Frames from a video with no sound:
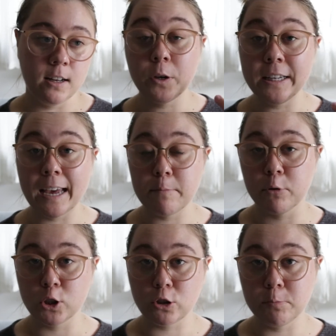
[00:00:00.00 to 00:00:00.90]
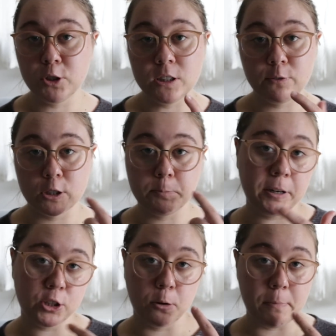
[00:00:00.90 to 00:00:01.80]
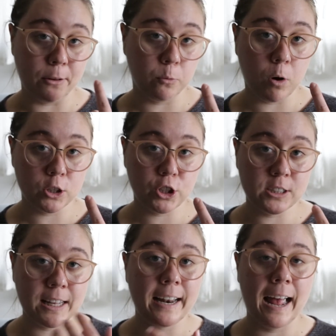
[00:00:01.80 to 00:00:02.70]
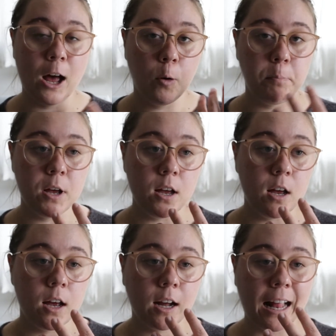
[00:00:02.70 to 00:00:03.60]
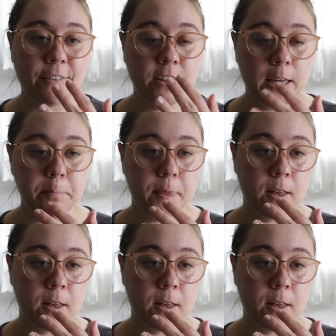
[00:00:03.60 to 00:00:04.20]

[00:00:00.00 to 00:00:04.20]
You can get prescriptions for special mouthwashes that help kind of keep